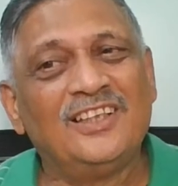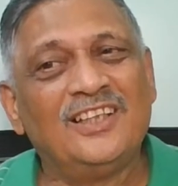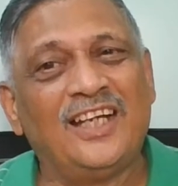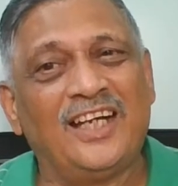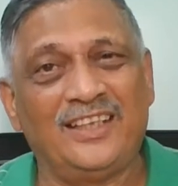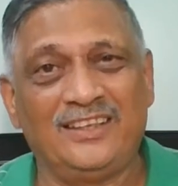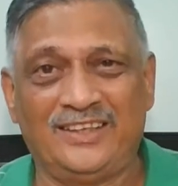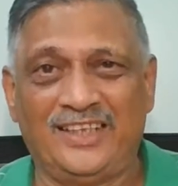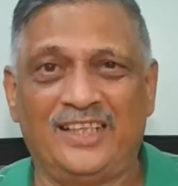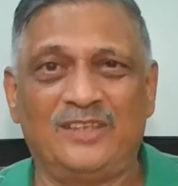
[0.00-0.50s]

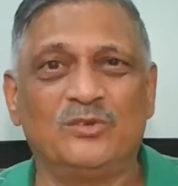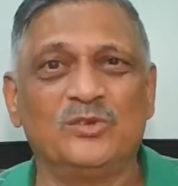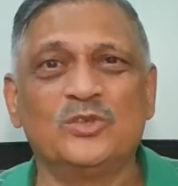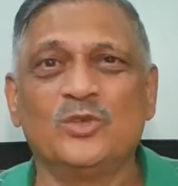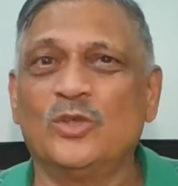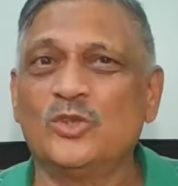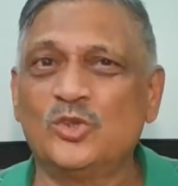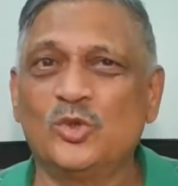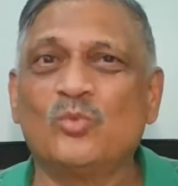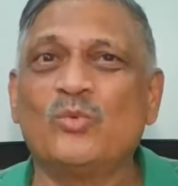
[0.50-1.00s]
And that was
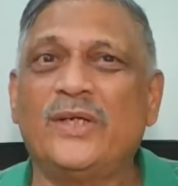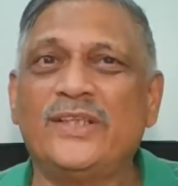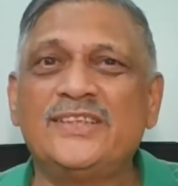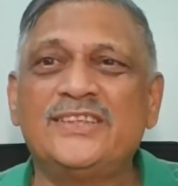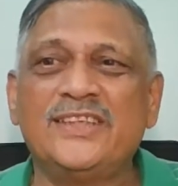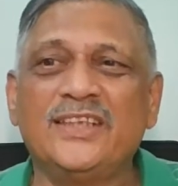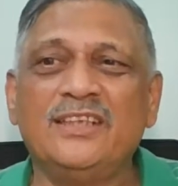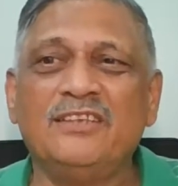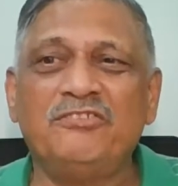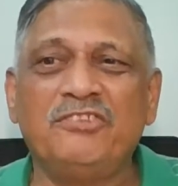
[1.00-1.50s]
also quite
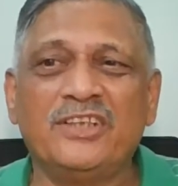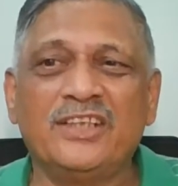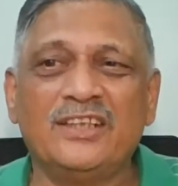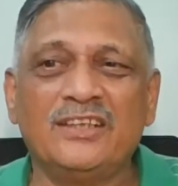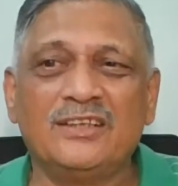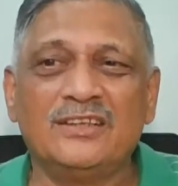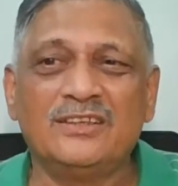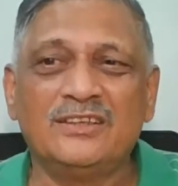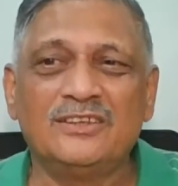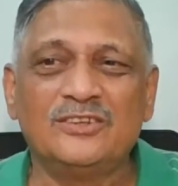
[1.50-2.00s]

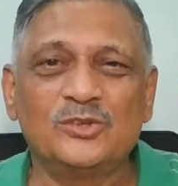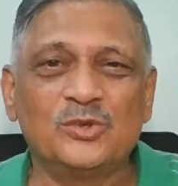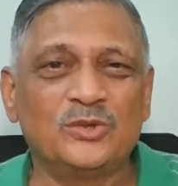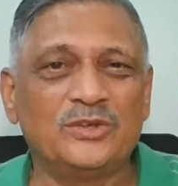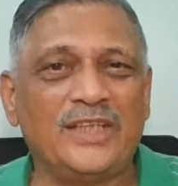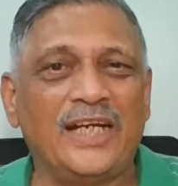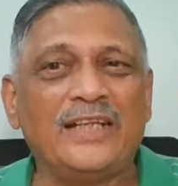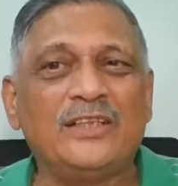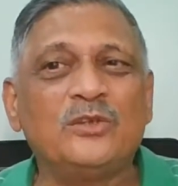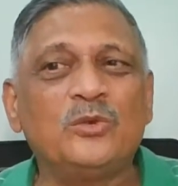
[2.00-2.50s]
significant. So
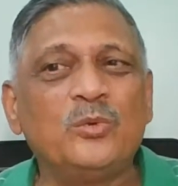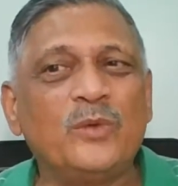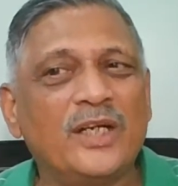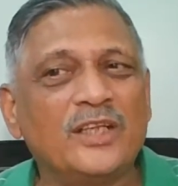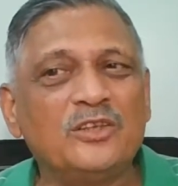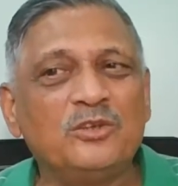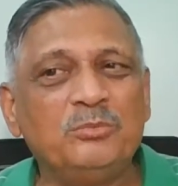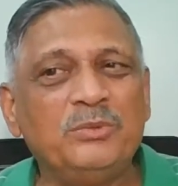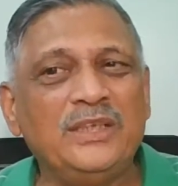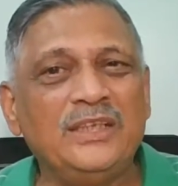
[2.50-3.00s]
that too
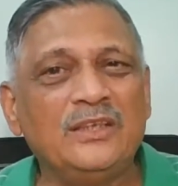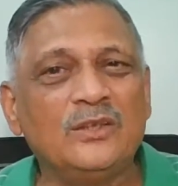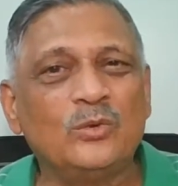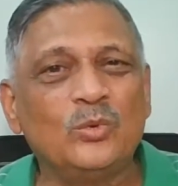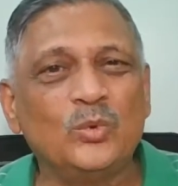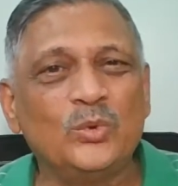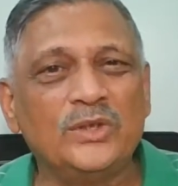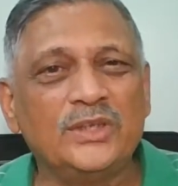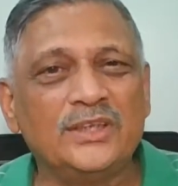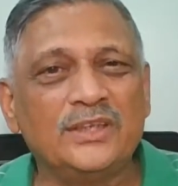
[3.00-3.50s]
had to be
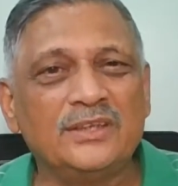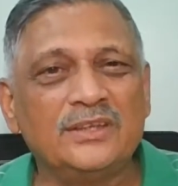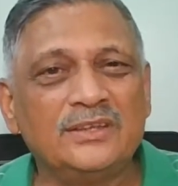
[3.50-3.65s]
included.